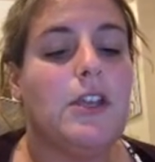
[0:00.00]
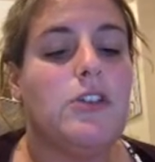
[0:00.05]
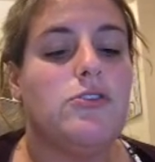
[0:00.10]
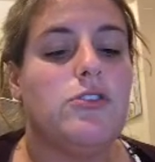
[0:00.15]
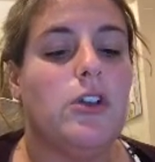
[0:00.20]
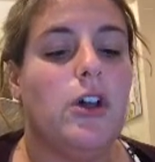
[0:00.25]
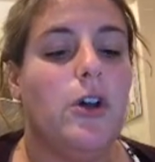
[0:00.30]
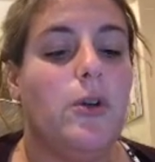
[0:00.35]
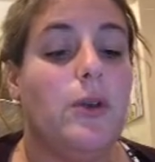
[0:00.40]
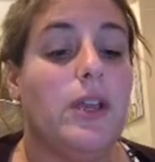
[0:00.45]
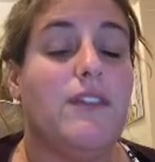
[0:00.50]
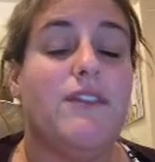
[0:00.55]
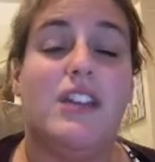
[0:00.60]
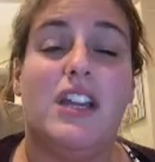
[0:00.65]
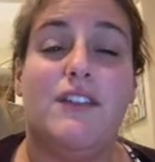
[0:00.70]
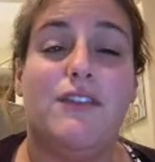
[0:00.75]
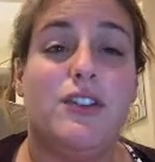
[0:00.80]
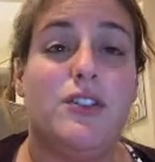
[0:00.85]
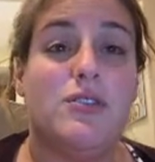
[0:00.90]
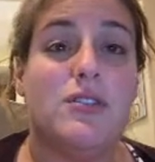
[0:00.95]
So even
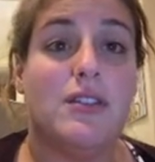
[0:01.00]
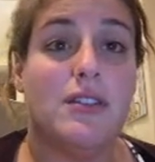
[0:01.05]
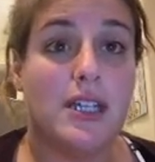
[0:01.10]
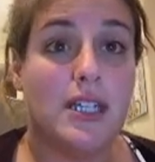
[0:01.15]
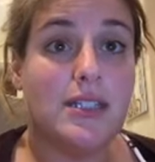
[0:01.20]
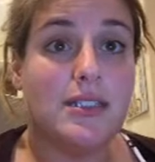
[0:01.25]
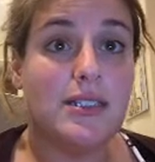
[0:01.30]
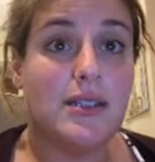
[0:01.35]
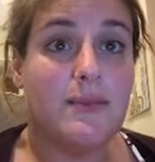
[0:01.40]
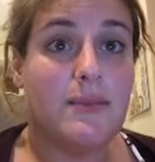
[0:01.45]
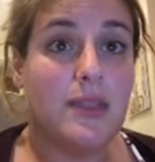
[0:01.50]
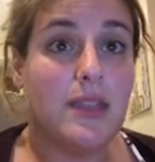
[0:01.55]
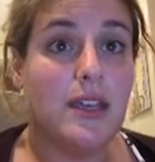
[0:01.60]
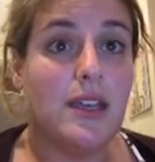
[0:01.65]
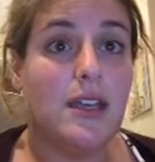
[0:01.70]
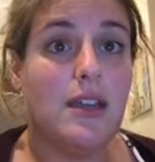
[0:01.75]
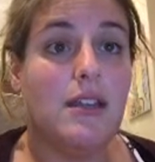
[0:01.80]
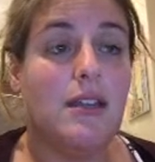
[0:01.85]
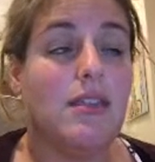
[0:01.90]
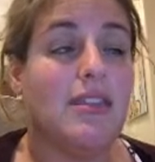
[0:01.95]
if you delete
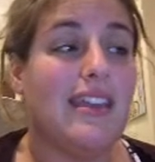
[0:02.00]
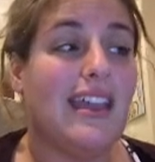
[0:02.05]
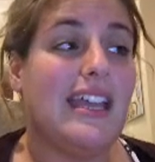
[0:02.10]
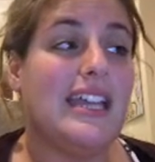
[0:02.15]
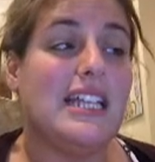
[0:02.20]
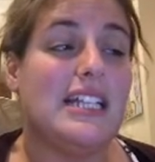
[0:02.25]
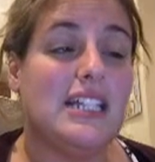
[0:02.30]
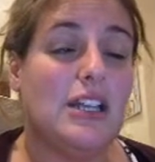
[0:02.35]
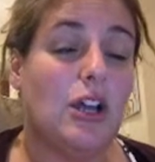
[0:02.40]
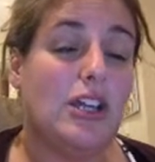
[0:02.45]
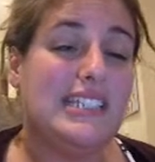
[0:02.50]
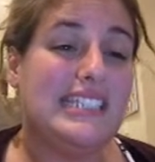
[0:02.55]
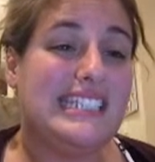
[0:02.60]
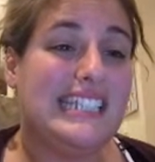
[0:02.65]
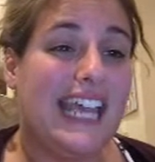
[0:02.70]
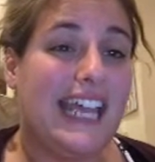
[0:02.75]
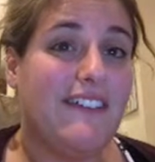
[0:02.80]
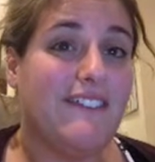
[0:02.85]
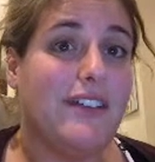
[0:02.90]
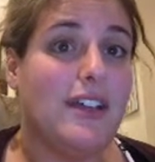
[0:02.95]
something, they can
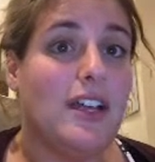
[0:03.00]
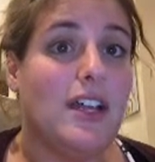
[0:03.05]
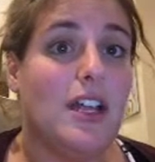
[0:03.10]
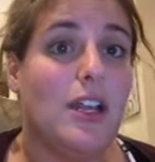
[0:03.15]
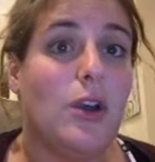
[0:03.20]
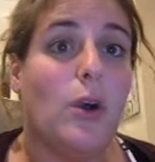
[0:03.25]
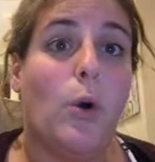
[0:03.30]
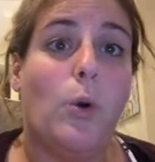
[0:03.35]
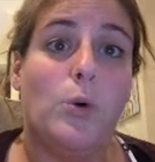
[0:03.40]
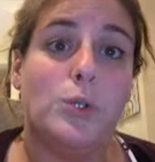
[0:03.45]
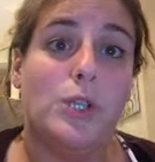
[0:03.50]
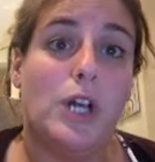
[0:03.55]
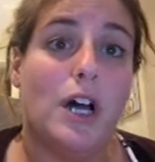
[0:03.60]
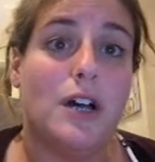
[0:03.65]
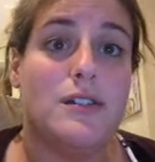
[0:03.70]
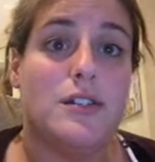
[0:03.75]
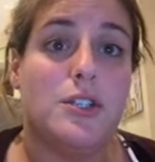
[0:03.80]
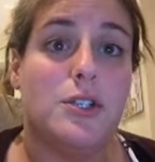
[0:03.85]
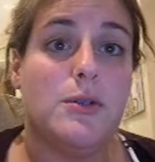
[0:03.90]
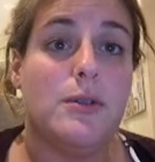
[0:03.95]
save it and hold
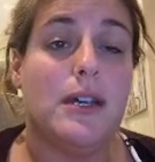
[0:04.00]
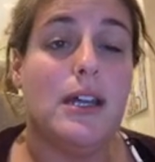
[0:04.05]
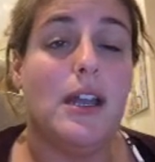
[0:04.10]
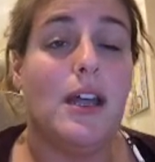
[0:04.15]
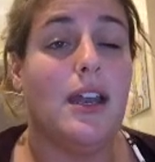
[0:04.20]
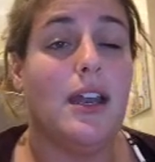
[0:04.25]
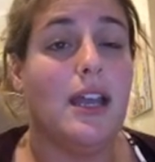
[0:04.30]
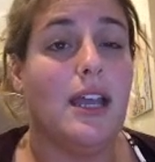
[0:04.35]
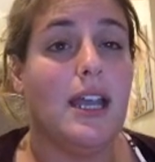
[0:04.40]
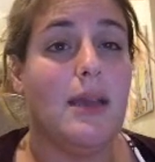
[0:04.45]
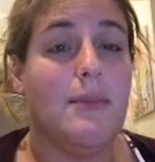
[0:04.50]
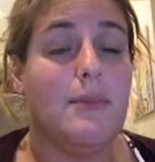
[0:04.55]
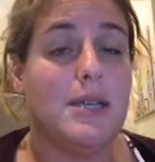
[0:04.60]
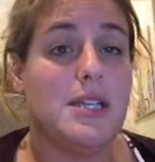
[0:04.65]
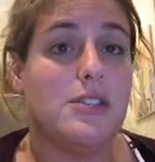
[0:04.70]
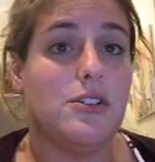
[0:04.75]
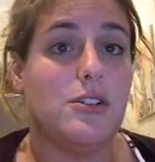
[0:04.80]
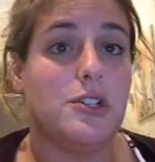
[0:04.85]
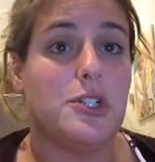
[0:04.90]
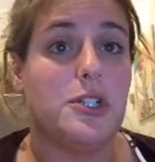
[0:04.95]
on to it, and it can be
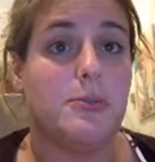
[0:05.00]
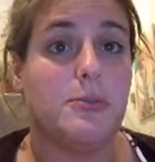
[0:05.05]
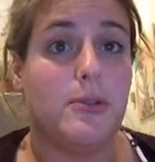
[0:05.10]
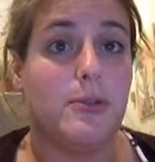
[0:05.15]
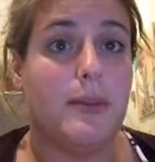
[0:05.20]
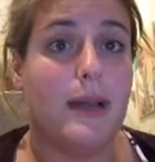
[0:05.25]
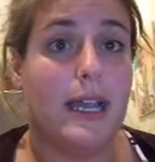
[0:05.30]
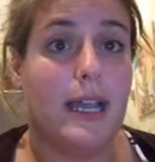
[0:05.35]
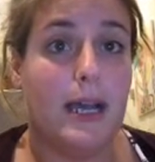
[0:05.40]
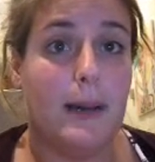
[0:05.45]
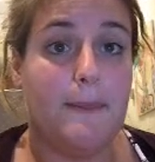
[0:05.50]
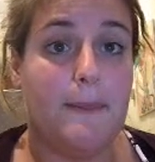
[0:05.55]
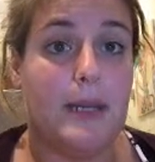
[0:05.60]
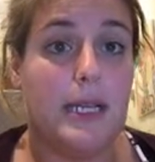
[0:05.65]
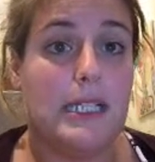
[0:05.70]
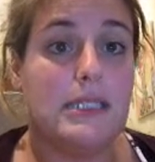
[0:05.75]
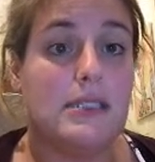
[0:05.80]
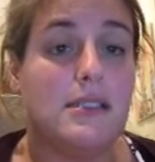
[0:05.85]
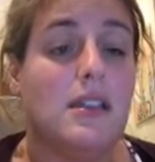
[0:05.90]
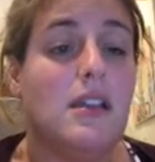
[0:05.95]
searchable by
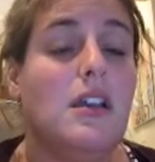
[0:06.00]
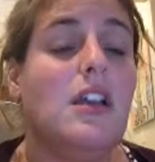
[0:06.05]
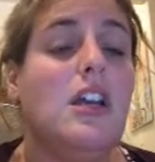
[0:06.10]
companies.